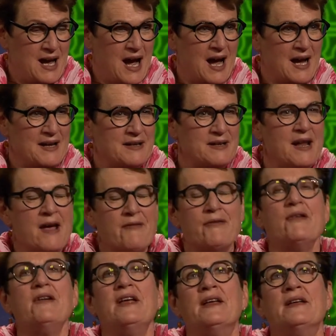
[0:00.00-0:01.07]
I
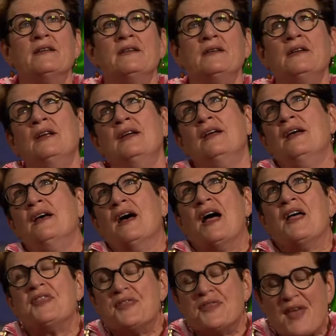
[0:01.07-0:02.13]
never in
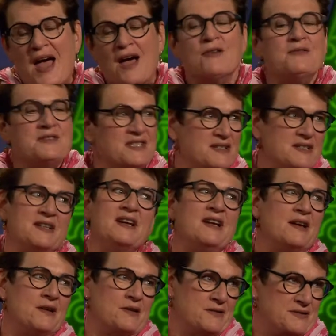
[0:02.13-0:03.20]
1,000
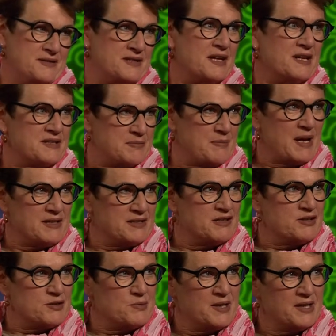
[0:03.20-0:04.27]
years expected
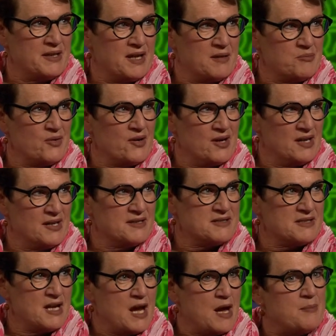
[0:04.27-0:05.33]
to win that
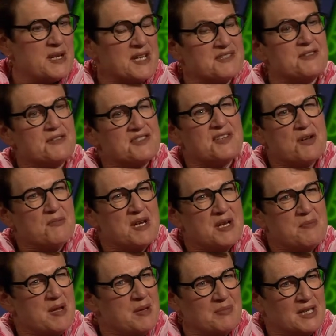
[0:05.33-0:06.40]
prize, because there's so many
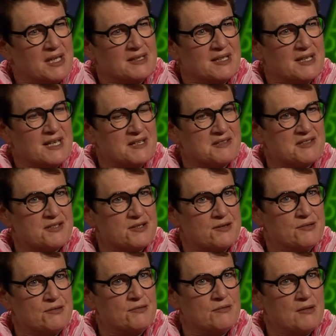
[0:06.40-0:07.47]
people on the list
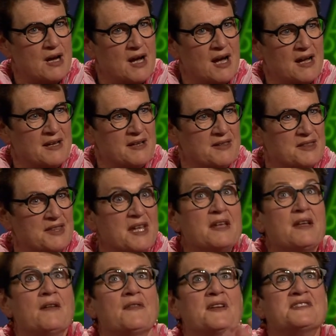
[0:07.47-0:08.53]
who I
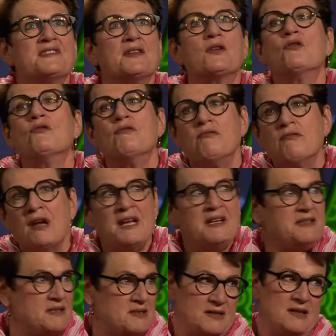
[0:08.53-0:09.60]
think of as the
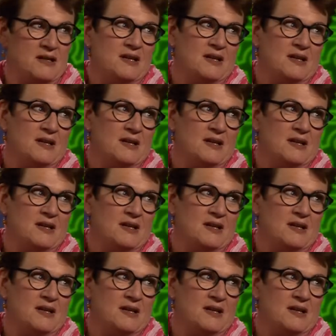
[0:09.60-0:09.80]
great